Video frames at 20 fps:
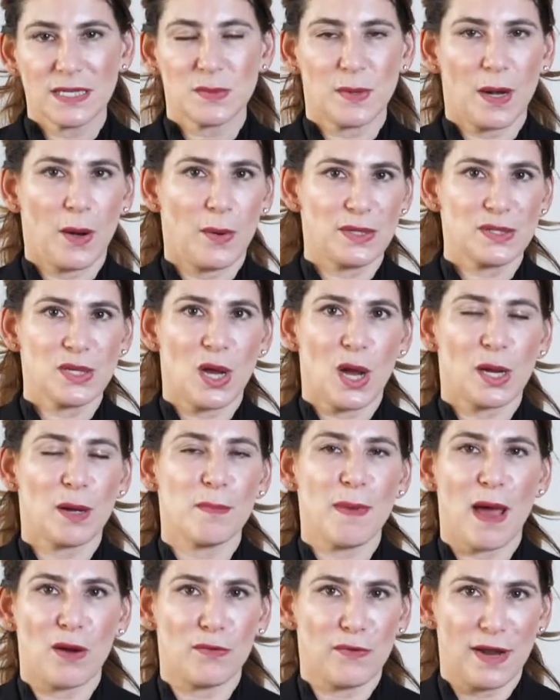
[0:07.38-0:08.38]
is what I want to talk
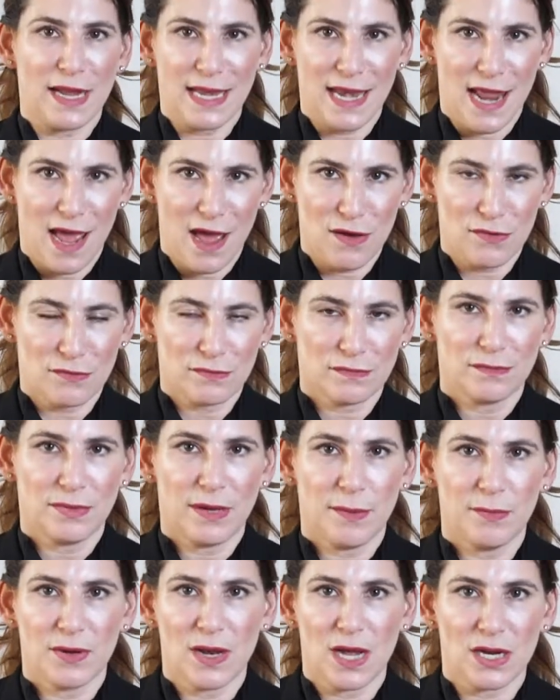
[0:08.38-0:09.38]
about right now.
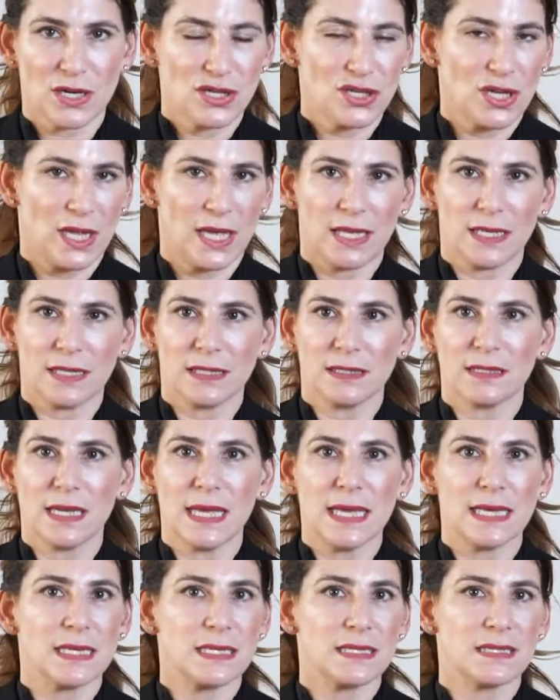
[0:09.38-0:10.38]
Pre-production
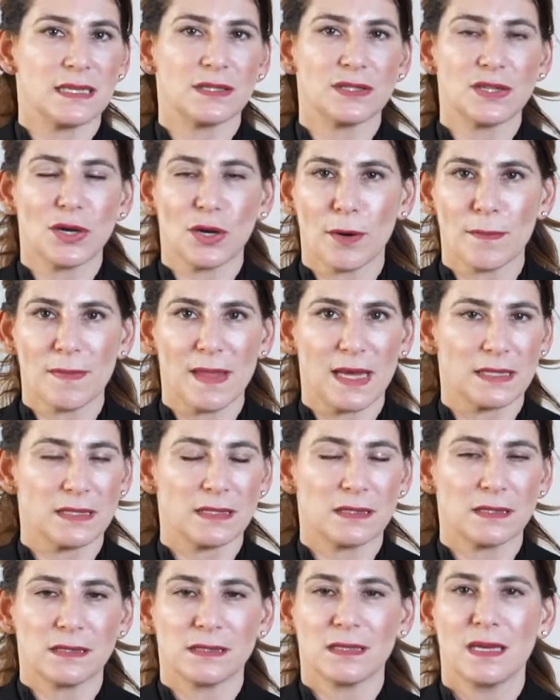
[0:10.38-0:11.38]
is a term
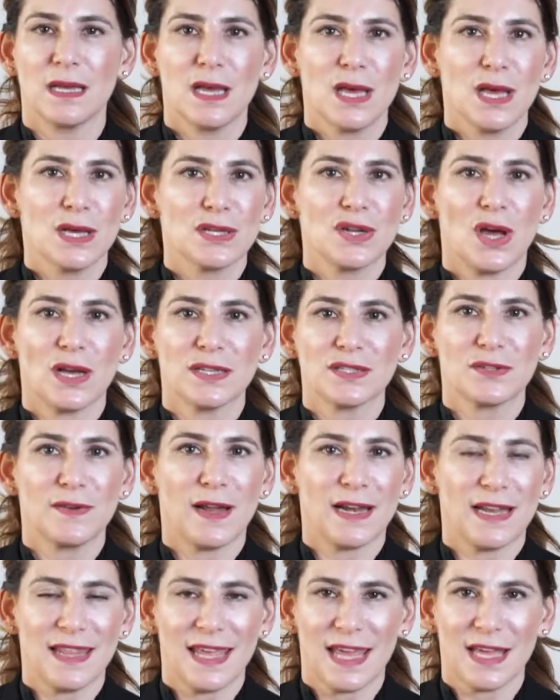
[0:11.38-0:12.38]
that's tossed
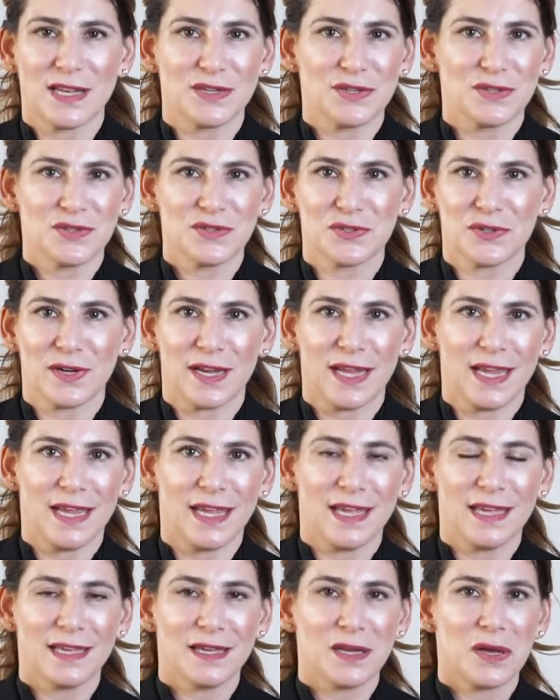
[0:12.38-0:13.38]
around in the
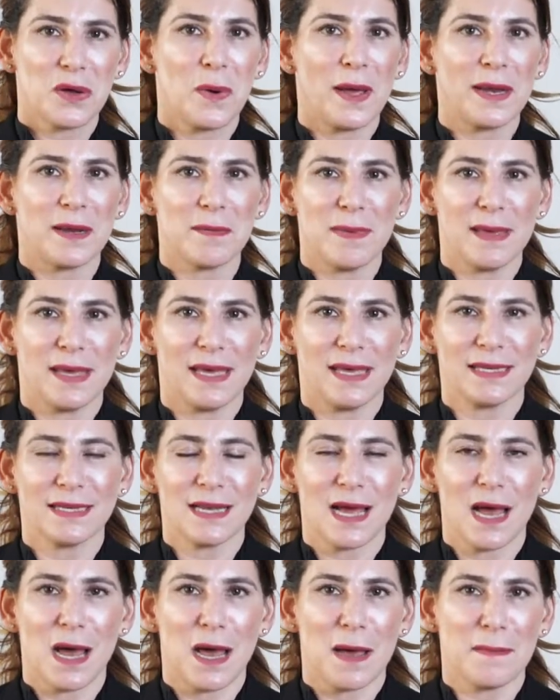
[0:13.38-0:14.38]
industry quite a bit,
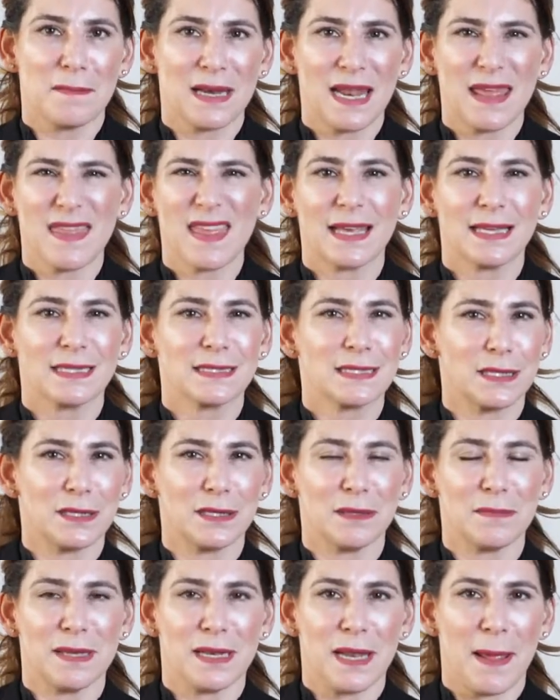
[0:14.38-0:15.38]
and I think it's a
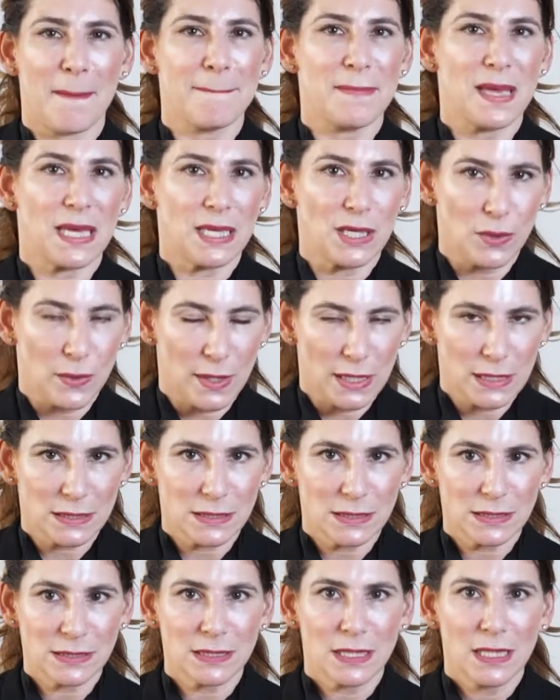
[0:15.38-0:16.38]
little bit
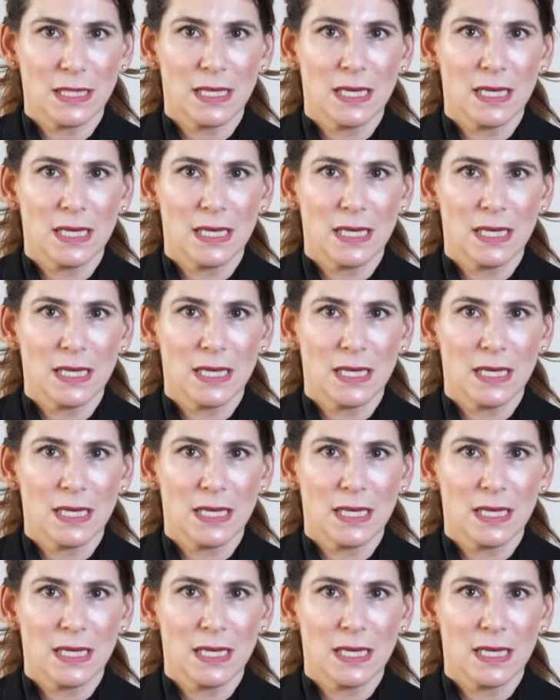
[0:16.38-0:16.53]
ambiguous.